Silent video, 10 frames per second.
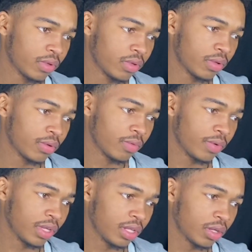
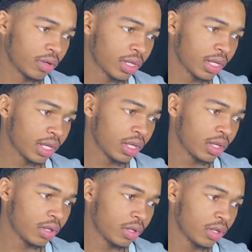We okay.
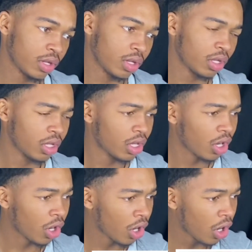
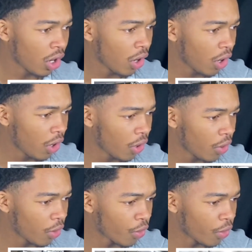
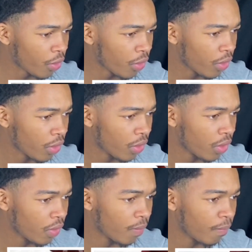Oh.
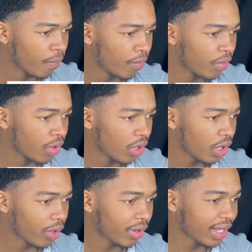
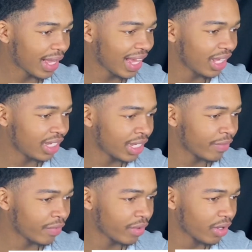Okay,
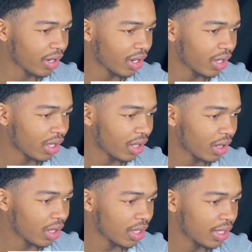Denver
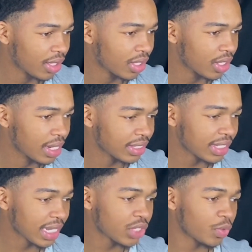so they're
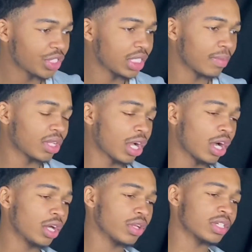switching up the
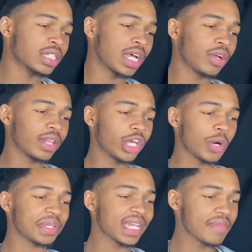colors because I know they always
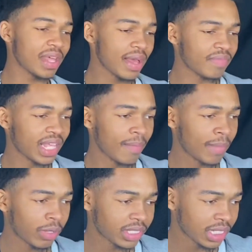have that that
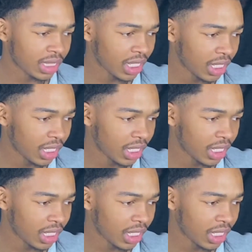mountain thing,